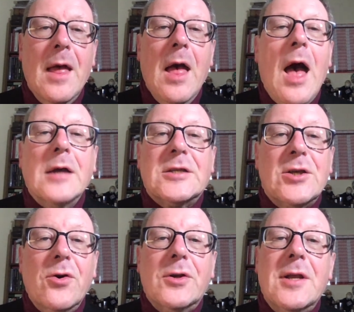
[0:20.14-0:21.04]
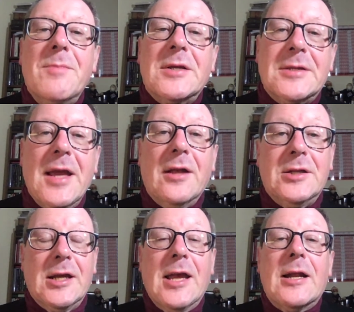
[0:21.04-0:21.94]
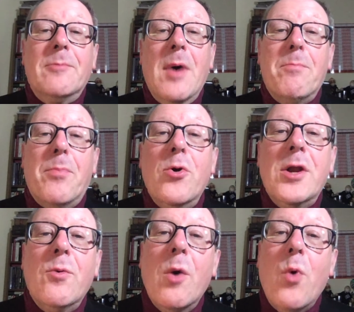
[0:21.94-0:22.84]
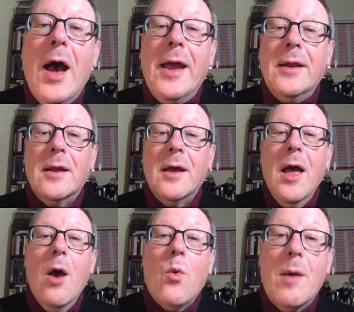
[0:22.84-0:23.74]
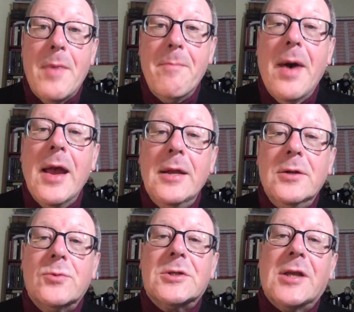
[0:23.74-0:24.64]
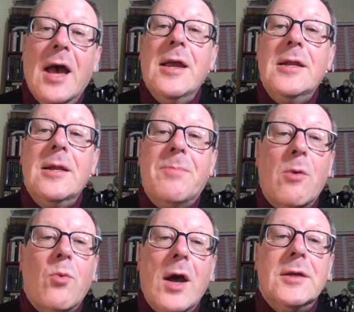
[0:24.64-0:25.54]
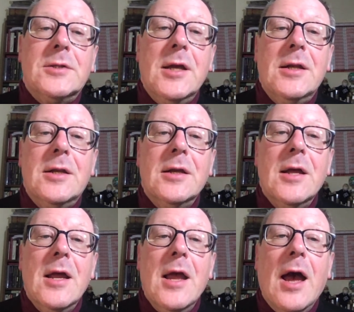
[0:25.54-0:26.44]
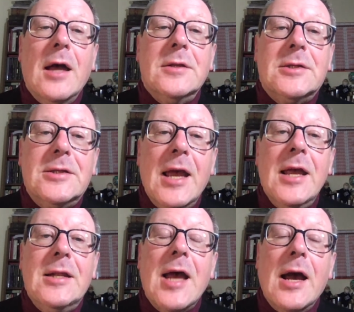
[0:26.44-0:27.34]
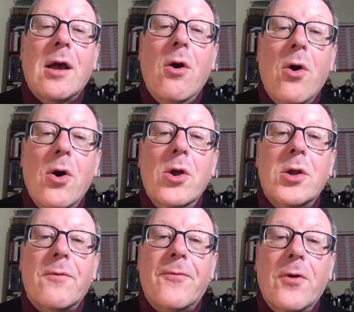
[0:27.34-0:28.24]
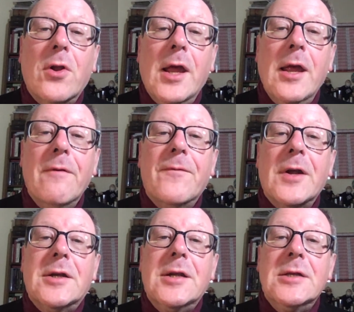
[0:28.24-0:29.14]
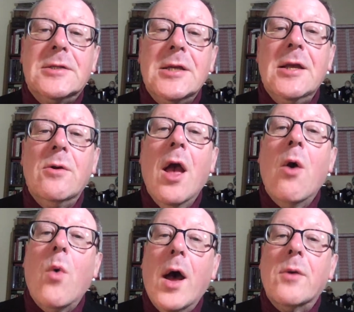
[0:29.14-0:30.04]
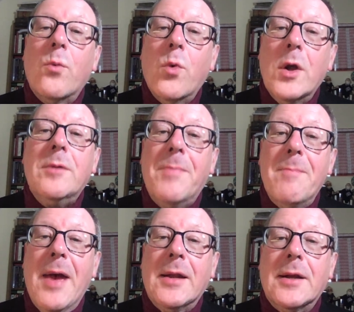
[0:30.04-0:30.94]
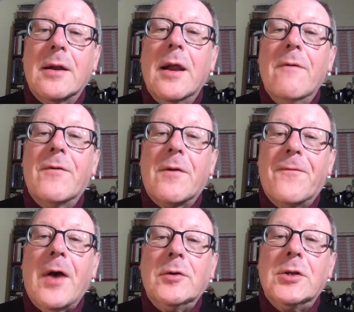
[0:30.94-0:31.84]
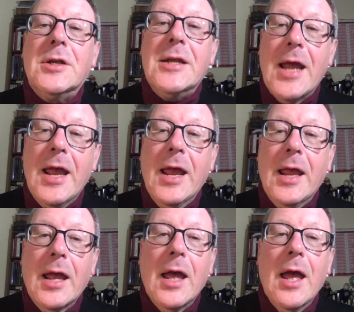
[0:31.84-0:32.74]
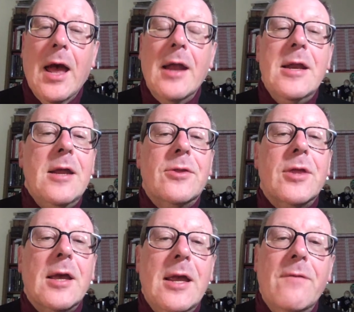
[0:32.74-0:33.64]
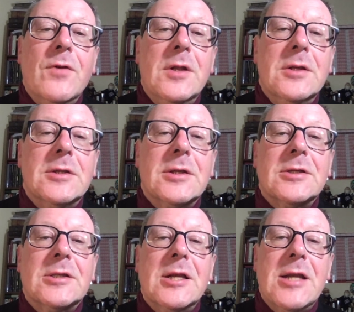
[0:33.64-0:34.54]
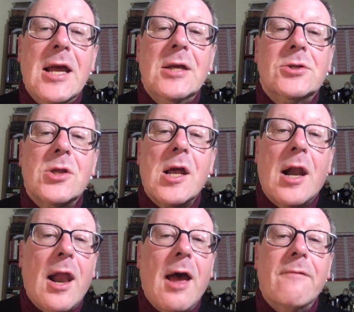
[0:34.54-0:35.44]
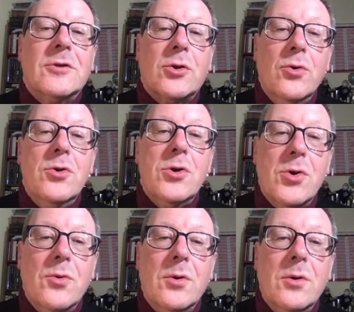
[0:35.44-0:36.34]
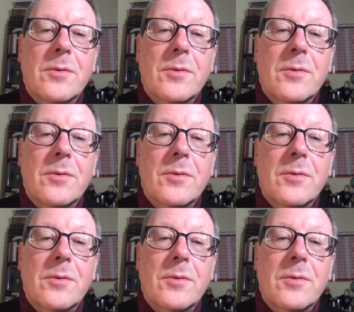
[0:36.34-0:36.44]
I sought to mysel to kittle my body wi' wine, while my mind was guided by wisehead, and say tak a hod of folly for to see what would be better for folk today, aneath the heavens as the days of their lives couldn't doon.